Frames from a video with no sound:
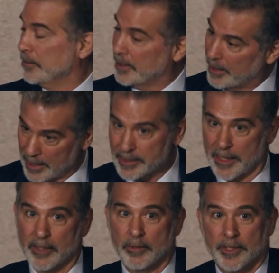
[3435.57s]
I mean, he asked
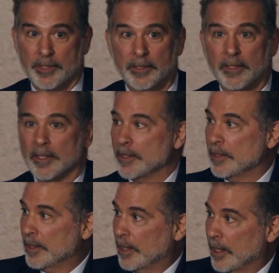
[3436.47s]
that question
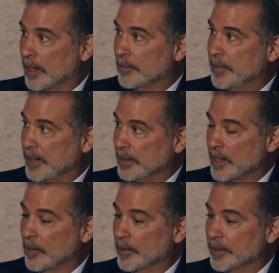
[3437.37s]
being
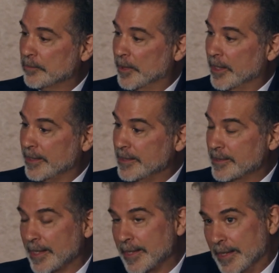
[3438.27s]
dealt with, but he
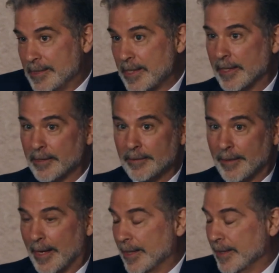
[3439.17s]
said, it's here,
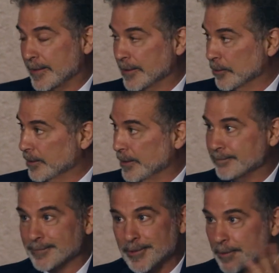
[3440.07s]
I got to deal with it,
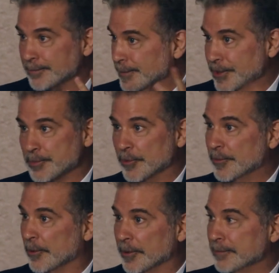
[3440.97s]
so let's move
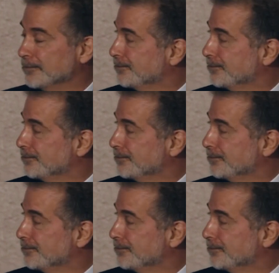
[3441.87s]
forward.